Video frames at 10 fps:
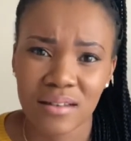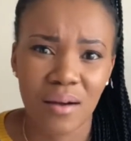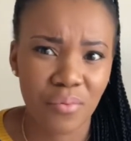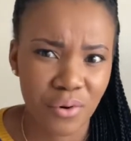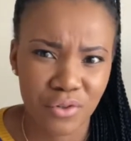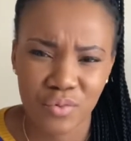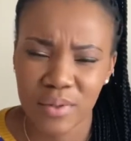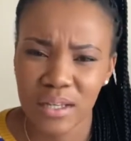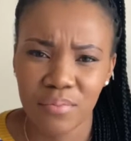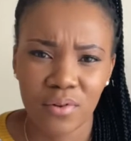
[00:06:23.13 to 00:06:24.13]
Approach
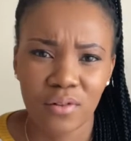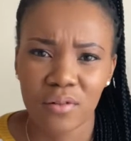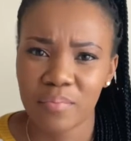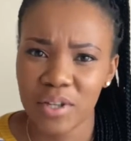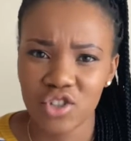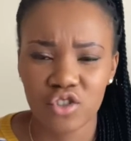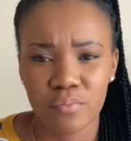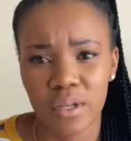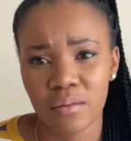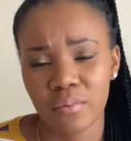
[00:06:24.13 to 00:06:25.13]
people, pitch
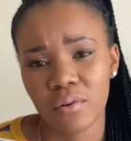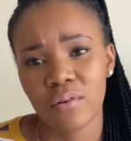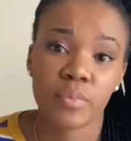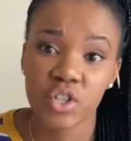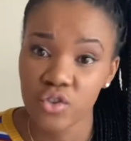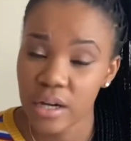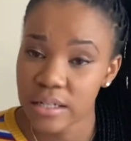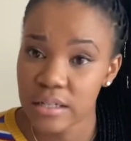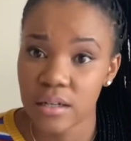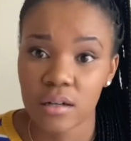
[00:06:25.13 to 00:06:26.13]
your
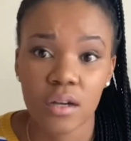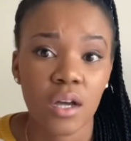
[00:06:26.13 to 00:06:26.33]
idea